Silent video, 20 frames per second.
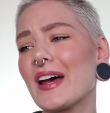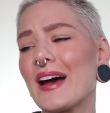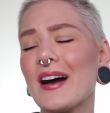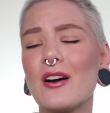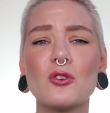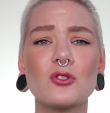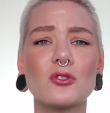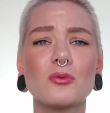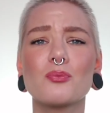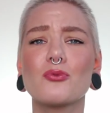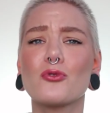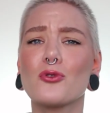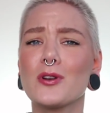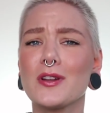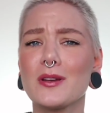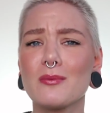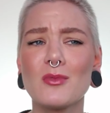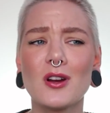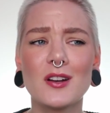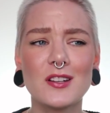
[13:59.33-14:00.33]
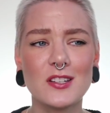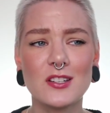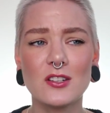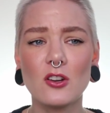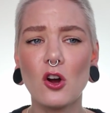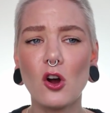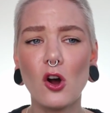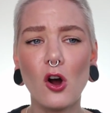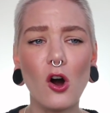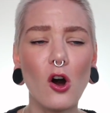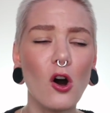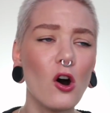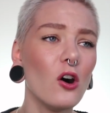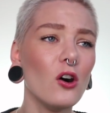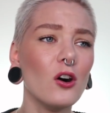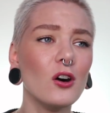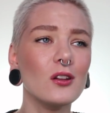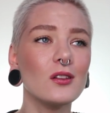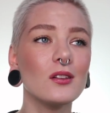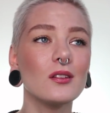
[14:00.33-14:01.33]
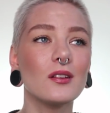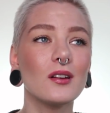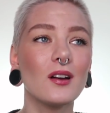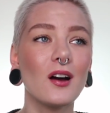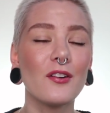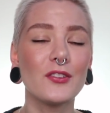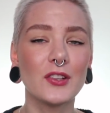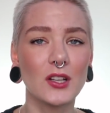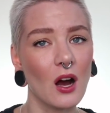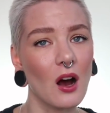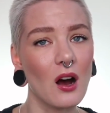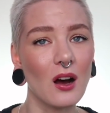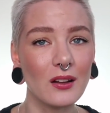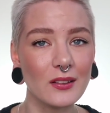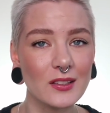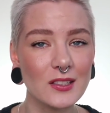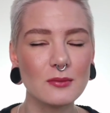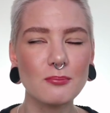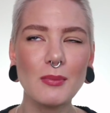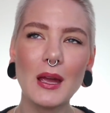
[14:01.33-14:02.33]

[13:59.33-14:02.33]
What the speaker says: out pretty much all of the cons.